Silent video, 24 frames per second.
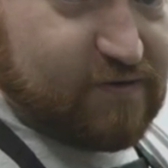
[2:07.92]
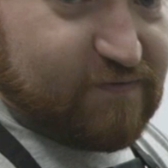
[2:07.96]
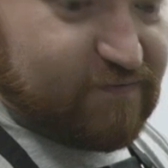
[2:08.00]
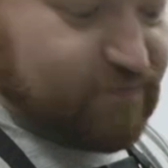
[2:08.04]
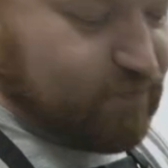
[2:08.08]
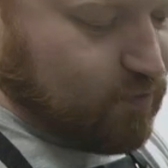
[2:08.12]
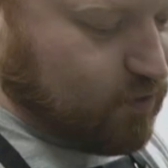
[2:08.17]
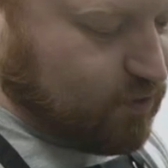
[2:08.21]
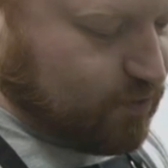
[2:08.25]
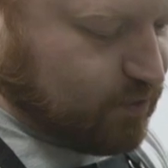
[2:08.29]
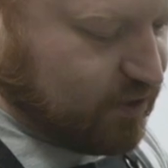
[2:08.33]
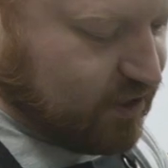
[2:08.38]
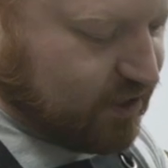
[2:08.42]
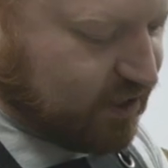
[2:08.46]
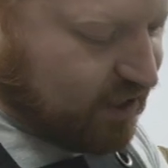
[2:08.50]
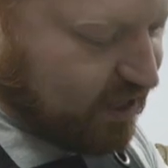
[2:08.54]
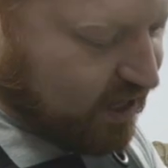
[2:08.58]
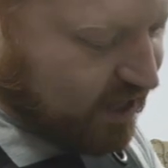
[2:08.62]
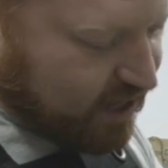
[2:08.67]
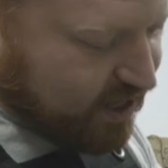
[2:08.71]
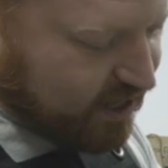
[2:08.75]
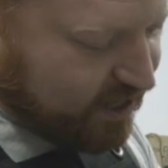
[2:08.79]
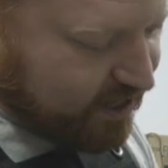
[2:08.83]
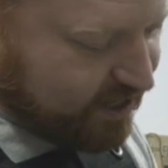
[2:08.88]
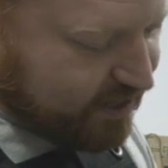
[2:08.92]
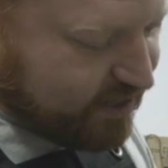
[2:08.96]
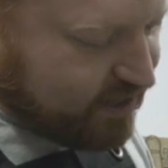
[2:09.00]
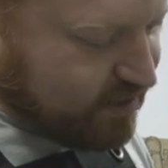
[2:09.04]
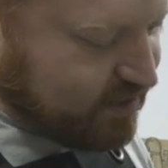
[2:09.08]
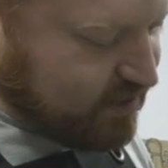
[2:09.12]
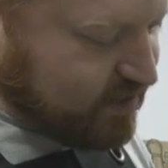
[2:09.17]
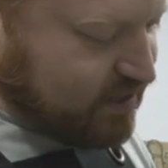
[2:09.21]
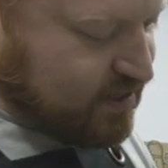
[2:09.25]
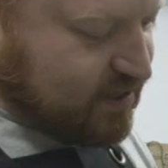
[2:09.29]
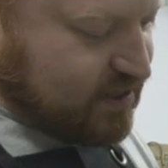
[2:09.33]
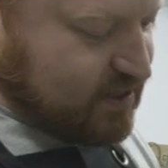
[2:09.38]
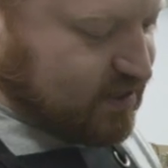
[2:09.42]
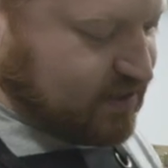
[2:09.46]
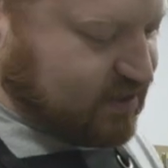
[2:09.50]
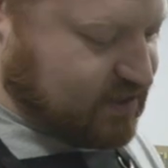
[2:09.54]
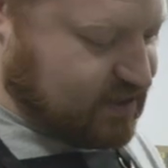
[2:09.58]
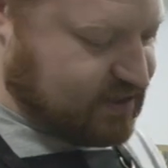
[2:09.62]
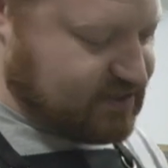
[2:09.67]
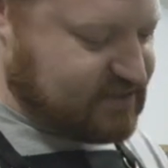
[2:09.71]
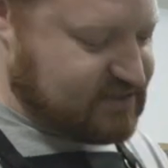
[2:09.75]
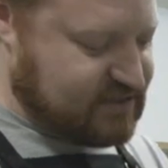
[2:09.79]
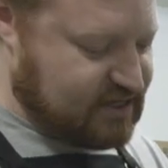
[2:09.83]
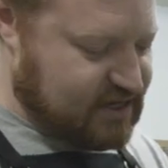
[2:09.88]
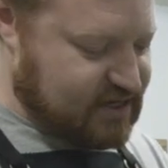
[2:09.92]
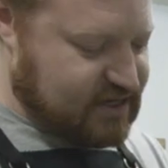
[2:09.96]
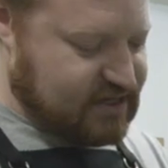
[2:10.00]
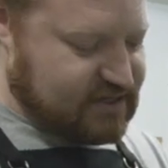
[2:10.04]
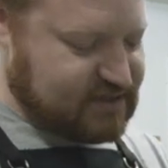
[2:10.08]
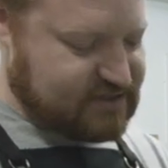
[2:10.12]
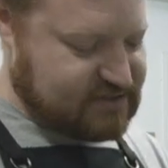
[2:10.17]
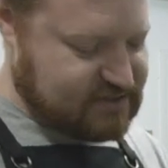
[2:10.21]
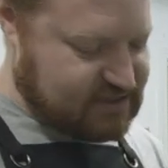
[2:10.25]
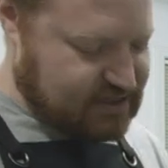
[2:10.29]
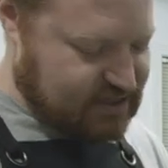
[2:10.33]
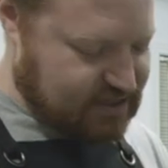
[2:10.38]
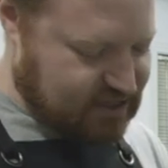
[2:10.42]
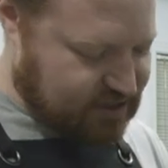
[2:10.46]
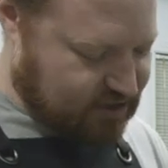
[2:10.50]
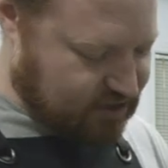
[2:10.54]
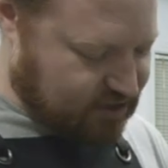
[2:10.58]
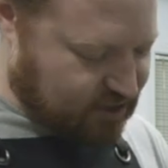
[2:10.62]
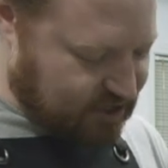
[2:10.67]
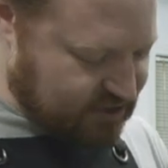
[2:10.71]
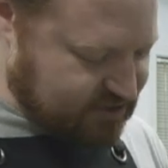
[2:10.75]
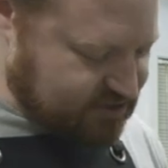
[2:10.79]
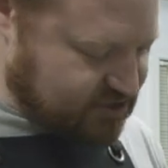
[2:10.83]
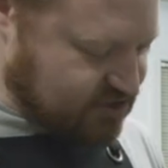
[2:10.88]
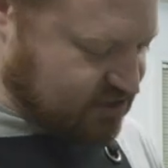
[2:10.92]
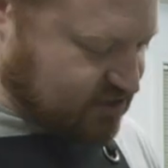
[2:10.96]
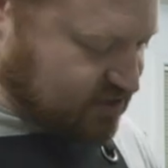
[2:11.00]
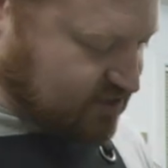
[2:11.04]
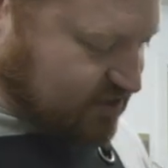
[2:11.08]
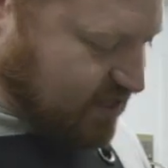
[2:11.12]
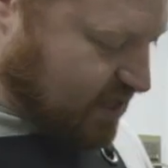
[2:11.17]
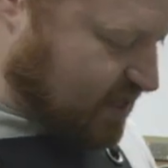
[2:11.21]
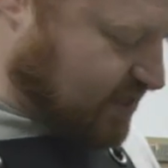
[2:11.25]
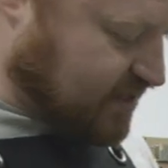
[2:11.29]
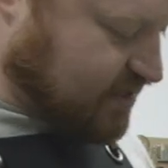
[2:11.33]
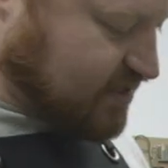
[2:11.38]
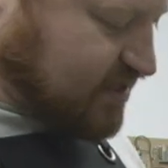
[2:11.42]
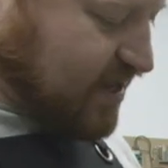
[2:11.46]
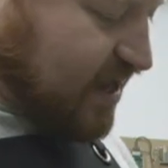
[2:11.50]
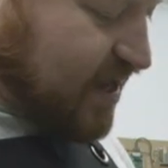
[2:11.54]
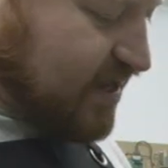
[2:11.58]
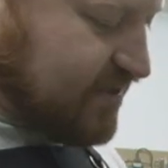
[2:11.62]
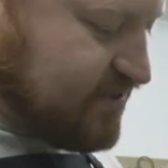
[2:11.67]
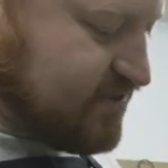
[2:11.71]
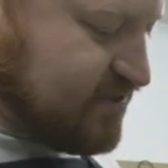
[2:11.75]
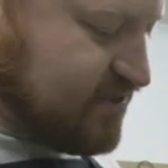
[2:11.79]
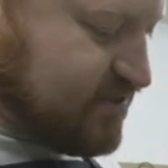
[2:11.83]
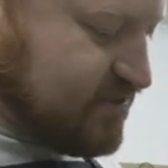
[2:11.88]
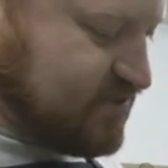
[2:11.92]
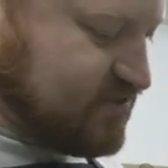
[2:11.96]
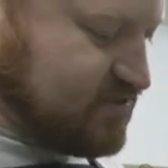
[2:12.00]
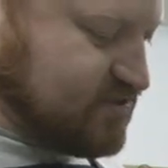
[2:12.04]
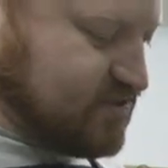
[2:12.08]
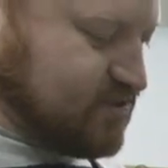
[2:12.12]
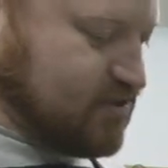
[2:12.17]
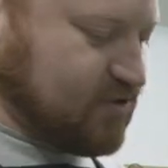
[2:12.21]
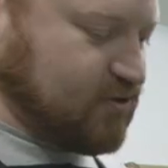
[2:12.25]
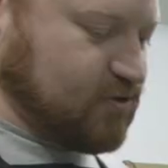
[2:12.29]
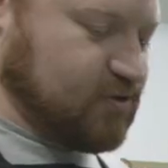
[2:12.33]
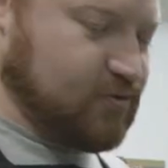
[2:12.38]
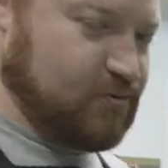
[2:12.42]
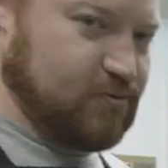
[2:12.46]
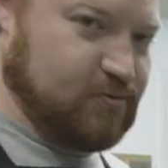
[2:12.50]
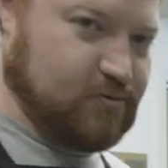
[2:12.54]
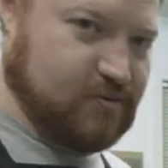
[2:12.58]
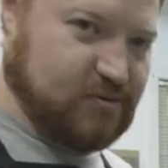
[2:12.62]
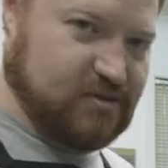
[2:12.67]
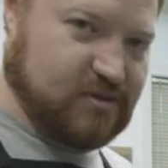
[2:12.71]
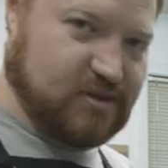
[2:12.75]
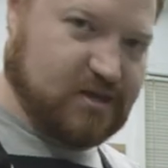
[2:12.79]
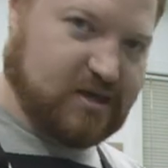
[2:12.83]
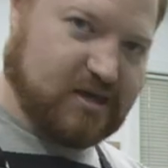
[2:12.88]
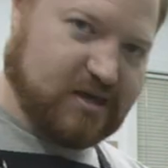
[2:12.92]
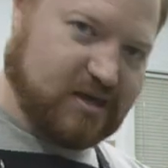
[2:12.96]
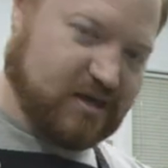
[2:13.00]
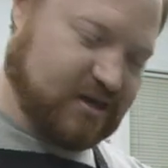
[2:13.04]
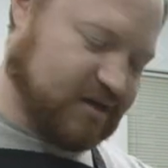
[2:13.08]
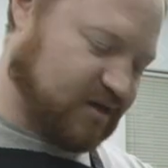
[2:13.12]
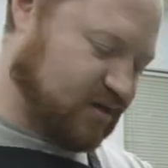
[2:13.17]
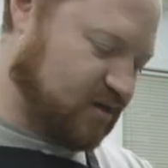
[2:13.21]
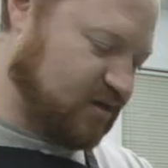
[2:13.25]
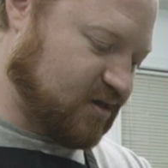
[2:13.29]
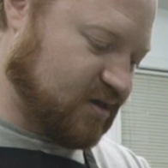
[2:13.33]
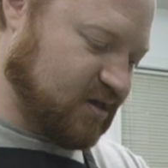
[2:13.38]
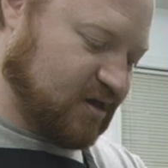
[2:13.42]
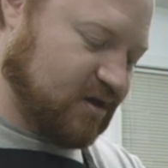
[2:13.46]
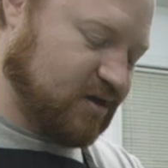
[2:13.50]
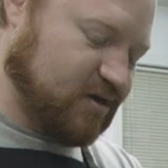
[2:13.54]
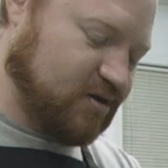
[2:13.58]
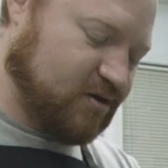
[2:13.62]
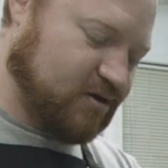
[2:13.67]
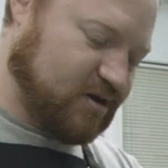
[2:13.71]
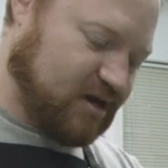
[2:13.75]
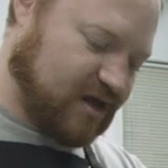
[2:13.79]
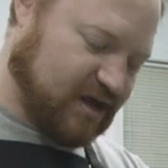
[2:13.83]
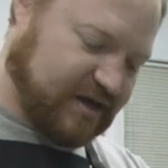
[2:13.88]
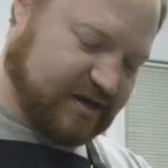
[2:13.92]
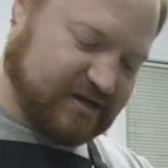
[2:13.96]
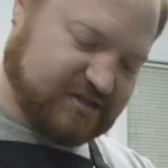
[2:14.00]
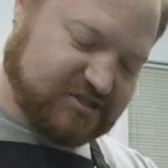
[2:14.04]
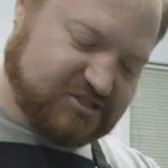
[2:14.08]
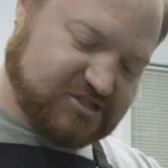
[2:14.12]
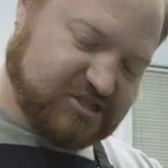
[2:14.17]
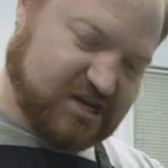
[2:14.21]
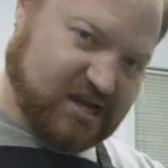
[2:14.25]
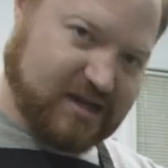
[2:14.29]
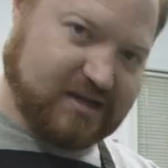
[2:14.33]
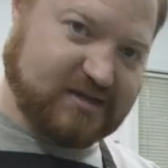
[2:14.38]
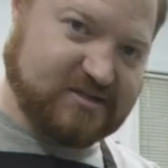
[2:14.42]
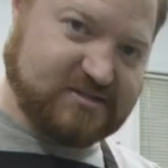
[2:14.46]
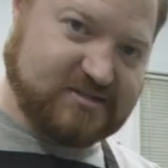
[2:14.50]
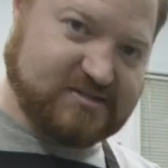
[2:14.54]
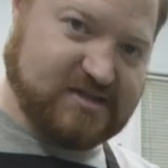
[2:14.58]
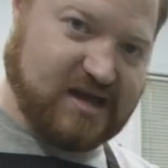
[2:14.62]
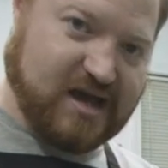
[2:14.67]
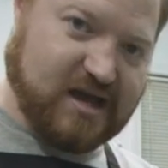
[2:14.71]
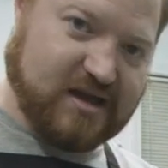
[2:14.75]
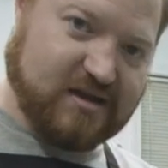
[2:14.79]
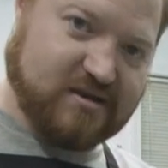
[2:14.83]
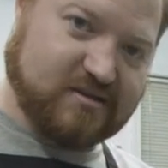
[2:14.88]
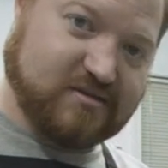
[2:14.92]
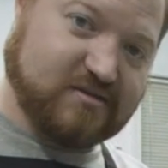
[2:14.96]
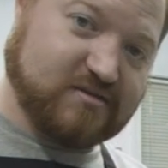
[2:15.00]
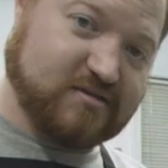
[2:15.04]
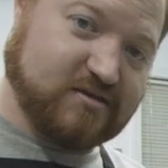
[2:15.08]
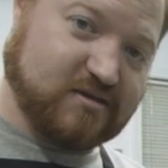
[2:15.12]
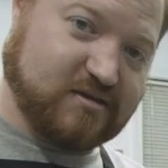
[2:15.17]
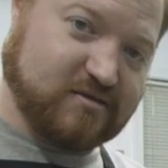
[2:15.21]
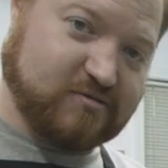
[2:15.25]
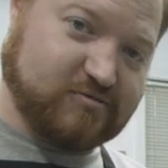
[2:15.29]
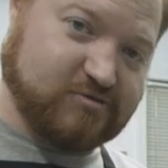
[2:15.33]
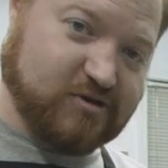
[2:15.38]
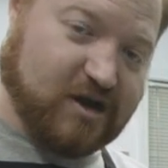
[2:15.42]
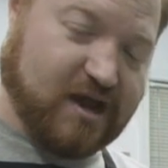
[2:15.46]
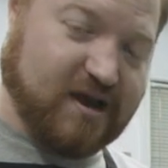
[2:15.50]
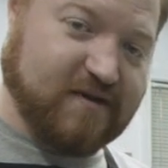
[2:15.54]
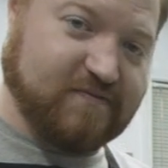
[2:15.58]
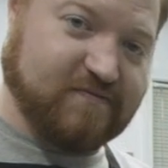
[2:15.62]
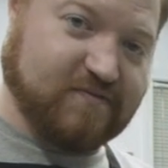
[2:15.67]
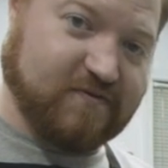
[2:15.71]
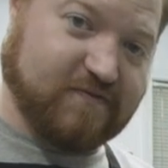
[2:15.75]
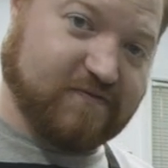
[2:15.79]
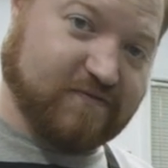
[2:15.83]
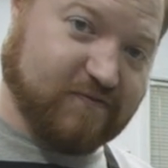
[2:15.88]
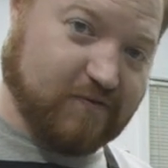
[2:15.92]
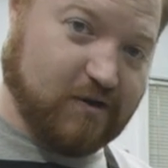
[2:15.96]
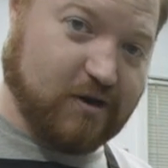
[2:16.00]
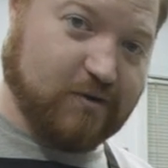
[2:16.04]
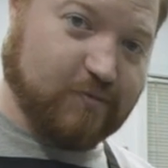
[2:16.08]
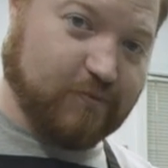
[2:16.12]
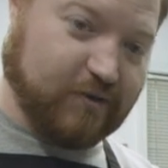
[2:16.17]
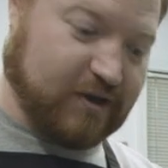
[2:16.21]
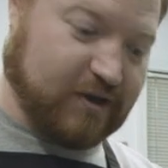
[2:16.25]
to four-wheel high. This is the clutch that attaches to the gear and chain set to drive the front